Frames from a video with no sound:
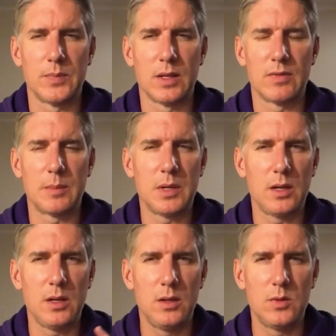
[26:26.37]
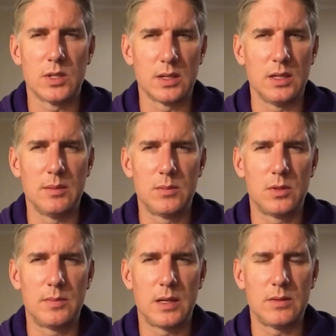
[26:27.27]
If I'm going to use a
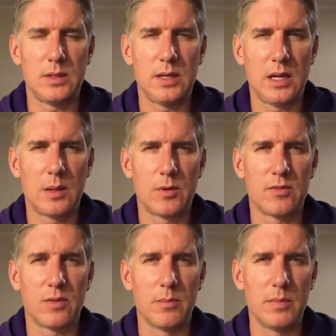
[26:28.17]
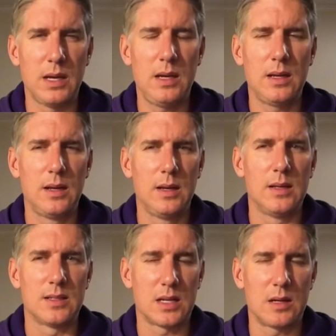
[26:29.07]
gimbal mounted camera for me,
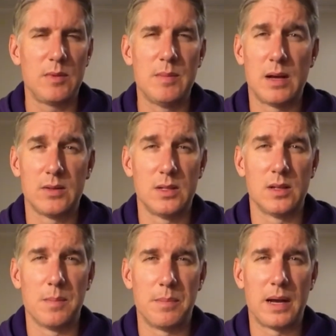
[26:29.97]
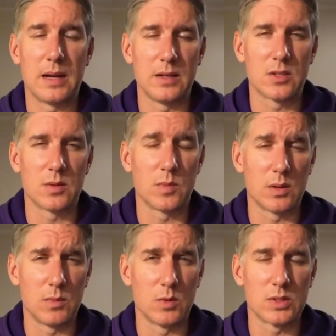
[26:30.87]
it's got to be mounted to the body somewhere,
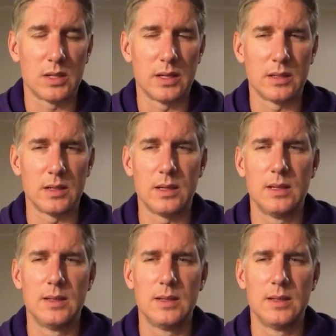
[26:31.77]
most likely.